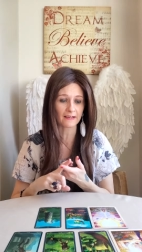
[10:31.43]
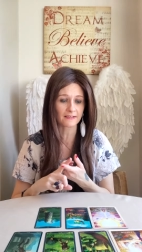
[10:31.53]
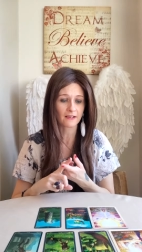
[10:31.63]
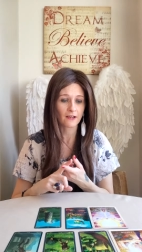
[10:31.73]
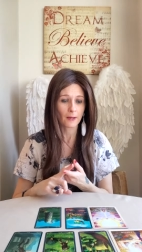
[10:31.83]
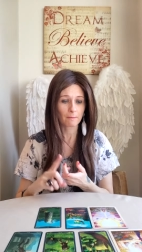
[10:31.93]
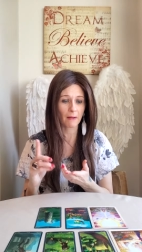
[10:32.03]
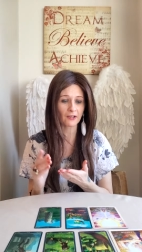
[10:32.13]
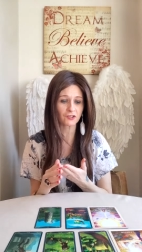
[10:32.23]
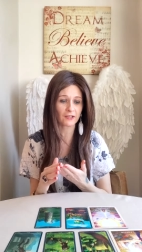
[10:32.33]
is,
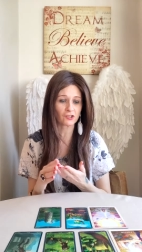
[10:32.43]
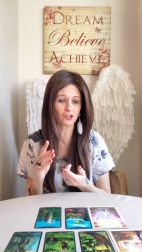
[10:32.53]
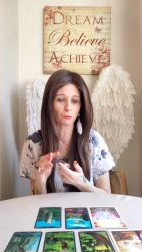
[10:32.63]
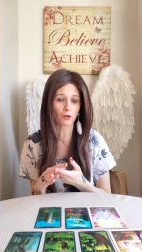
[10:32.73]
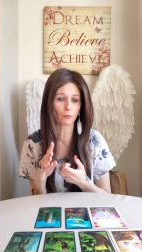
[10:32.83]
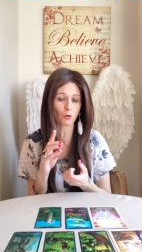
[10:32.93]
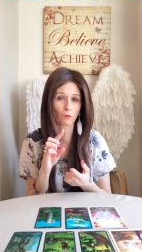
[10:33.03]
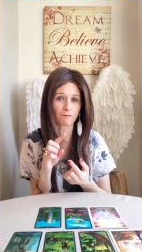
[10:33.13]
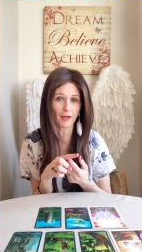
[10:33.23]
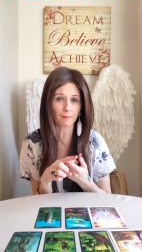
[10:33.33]
masculines, you know
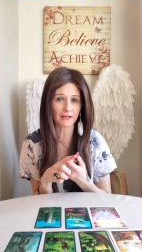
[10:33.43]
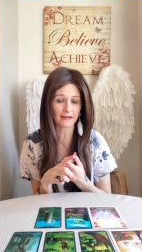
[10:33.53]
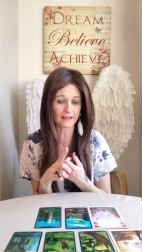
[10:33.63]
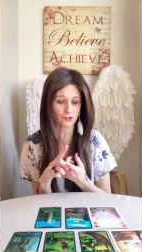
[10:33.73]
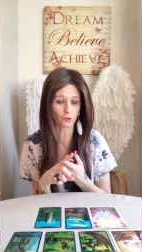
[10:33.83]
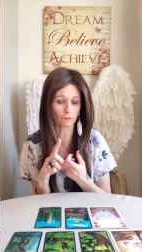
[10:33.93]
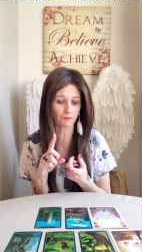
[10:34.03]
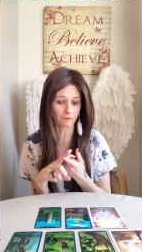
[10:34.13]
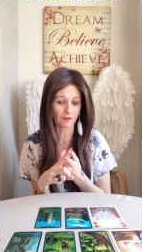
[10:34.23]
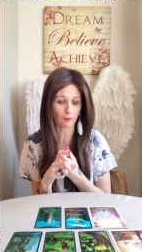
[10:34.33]
your feminine is your
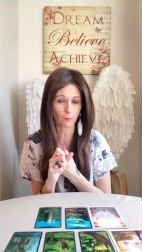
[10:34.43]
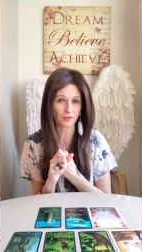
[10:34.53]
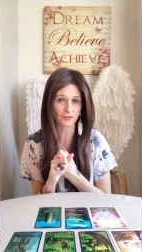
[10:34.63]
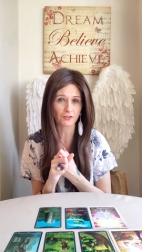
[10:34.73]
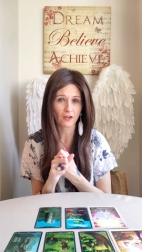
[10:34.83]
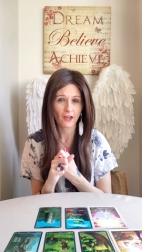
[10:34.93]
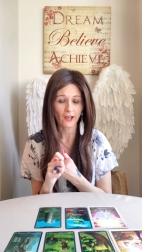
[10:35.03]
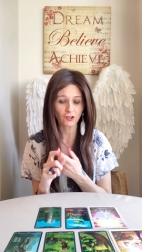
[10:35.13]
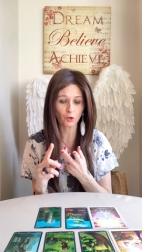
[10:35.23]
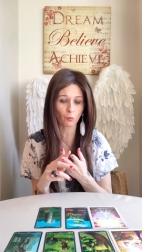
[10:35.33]
fulfillment
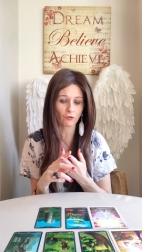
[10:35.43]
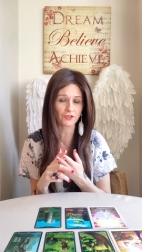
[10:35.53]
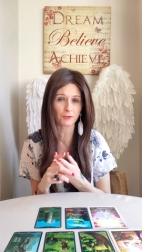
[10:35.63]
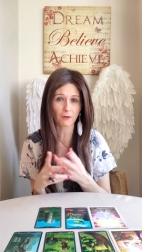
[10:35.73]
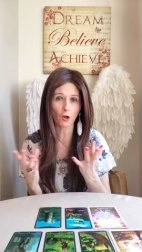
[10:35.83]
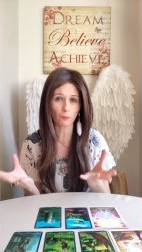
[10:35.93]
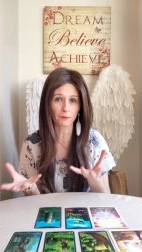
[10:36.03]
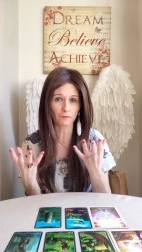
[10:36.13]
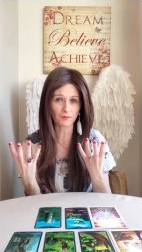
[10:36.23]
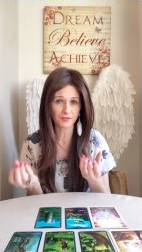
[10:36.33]
and you want to be
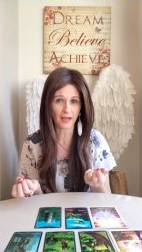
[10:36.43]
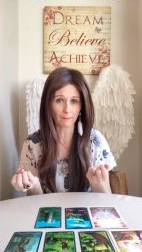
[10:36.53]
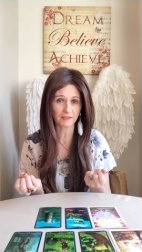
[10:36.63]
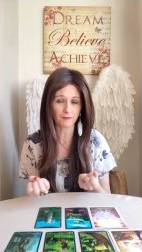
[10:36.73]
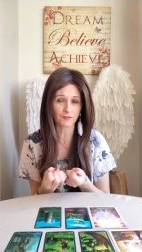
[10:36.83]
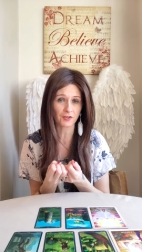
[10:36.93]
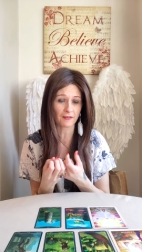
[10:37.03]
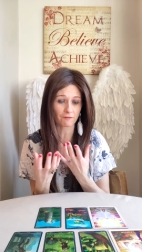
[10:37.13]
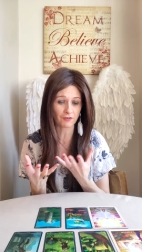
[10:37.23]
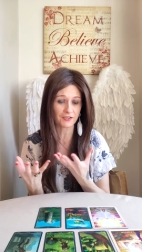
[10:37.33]
open and receptive to
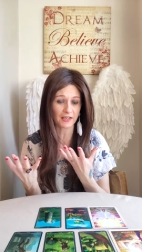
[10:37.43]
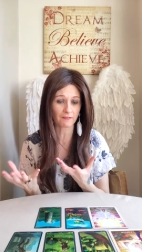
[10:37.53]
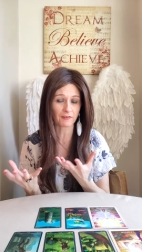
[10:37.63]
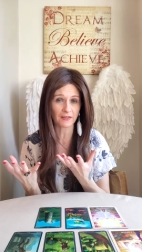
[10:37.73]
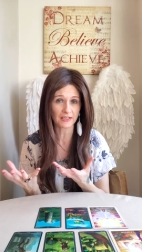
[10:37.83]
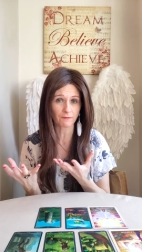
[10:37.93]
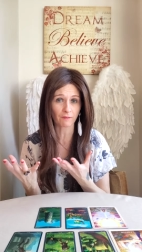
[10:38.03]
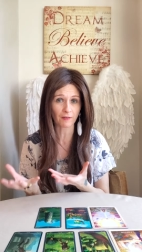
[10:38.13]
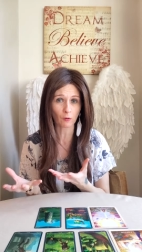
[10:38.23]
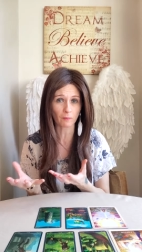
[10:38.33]
the, receiving this
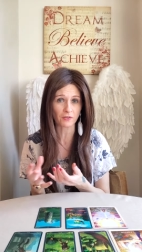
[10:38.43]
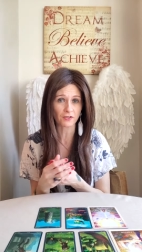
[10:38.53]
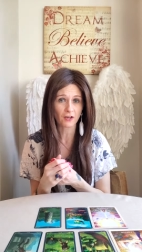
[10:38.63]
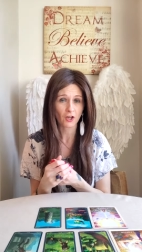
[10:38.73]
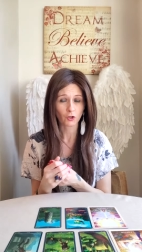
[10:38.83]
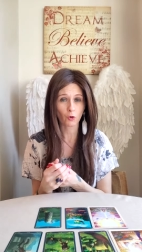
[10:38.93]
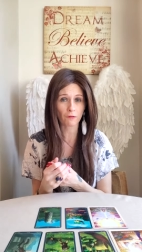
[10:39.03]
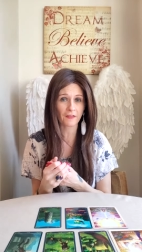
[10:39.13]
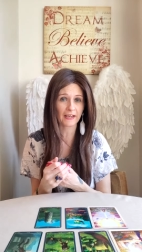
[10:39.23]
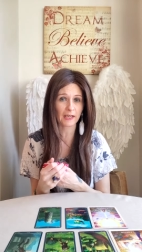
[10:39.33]
fulfillment. You're
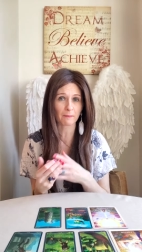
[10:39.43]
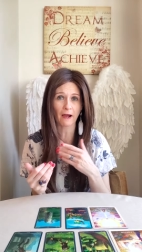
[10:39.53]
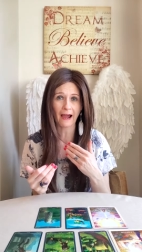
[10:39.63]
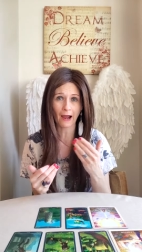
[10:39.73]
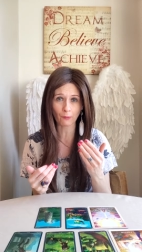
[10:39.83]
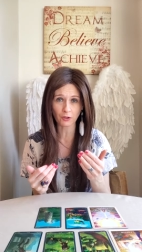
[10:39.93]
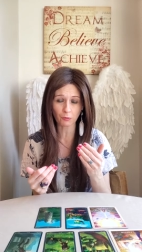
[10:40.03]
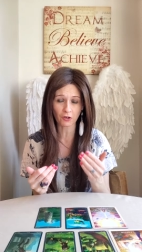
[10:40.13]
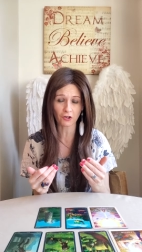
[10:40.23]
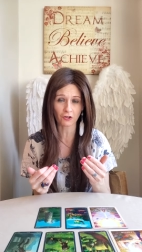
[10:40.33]
thinking about how
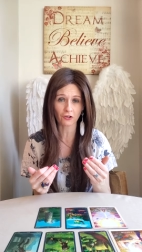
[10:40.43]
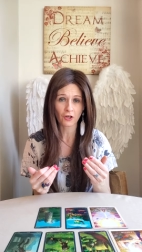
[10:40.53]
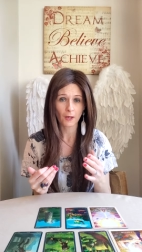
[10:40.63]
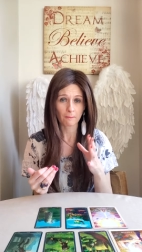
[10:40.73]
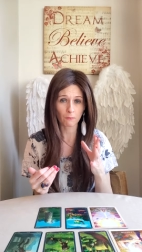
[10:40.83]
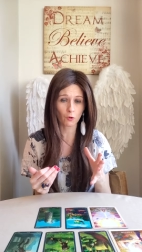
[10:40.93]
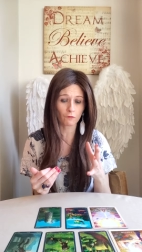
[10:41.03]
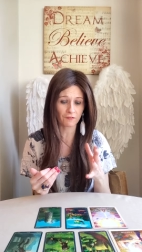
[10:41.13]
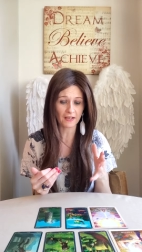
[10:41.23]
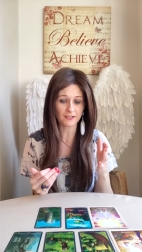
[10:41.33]
you can
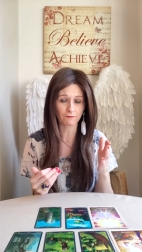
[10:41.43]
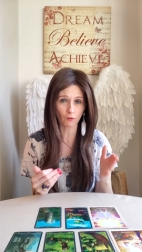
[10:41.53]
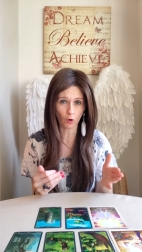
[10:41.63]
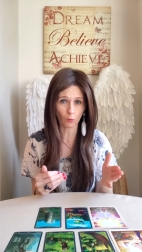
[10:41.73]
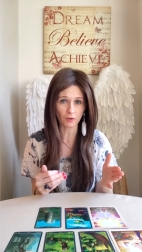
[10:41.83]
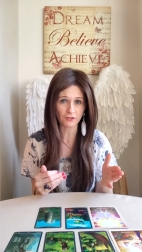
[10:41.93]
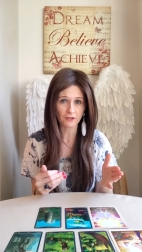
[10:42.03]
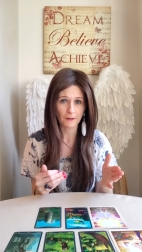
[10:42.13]
move this forward.